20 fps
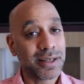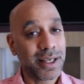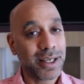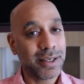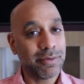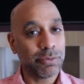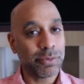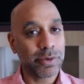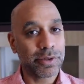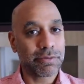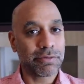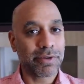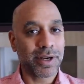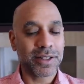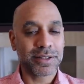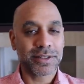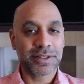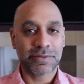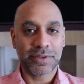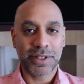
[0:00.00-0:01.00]
even with
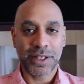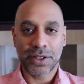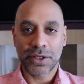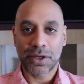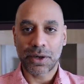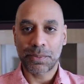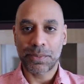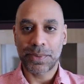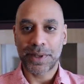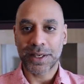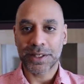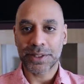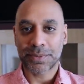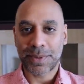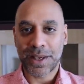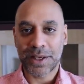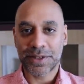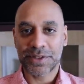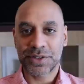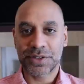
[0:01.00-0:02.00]
relatively complex
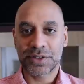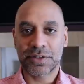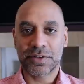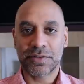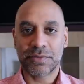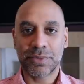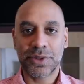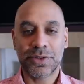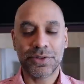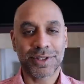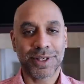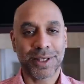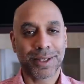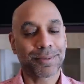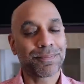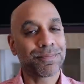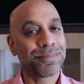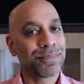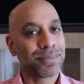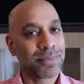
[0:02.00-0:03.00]
passages of music.